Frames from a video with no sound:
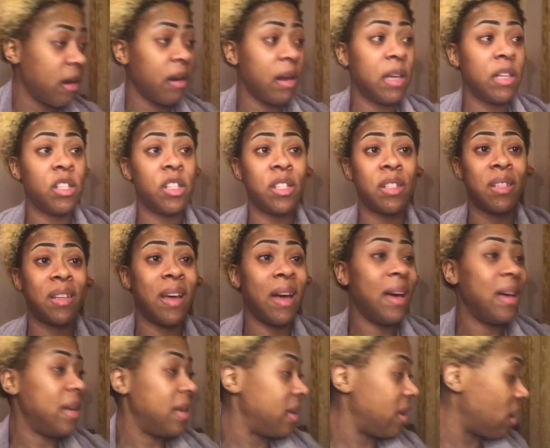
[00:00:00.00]
and just
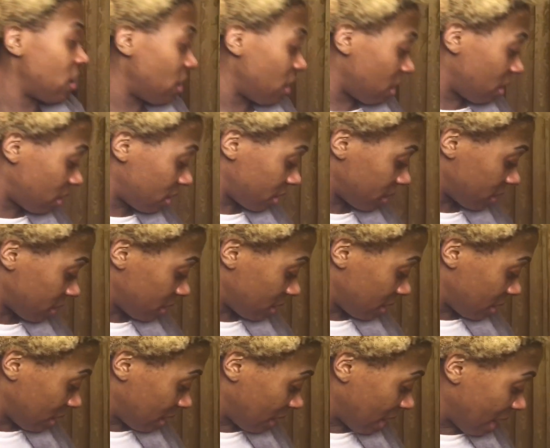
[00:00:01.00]
cutting, y'all.
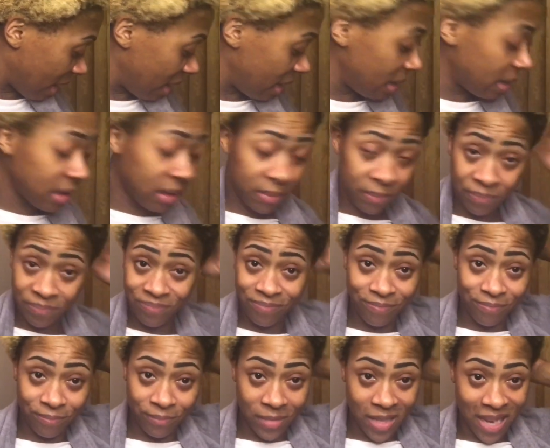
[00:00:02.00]
Like
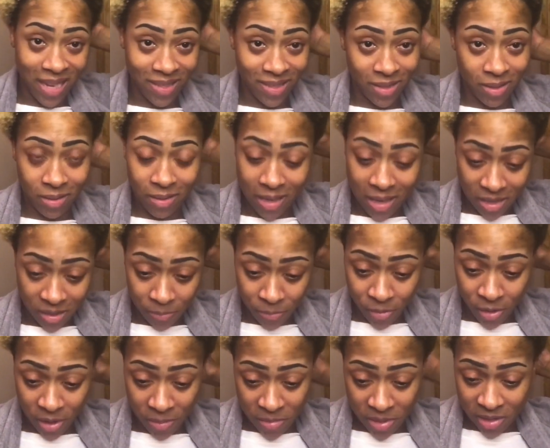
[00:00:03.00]
that's
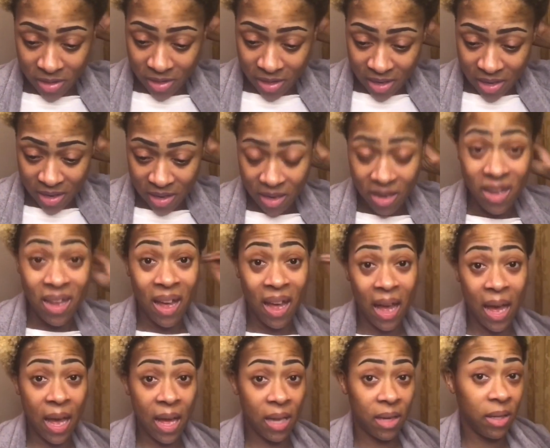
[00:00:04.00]
pretty much it.
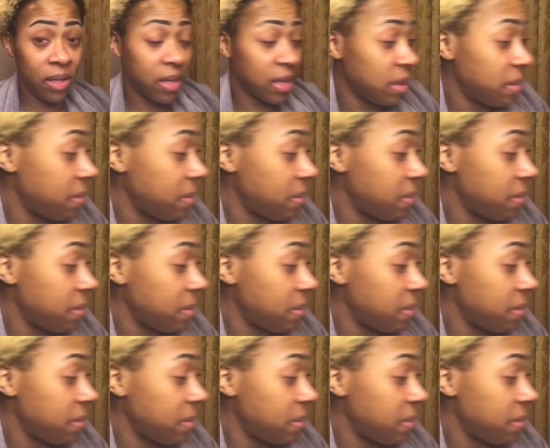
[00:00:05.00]
How I look in the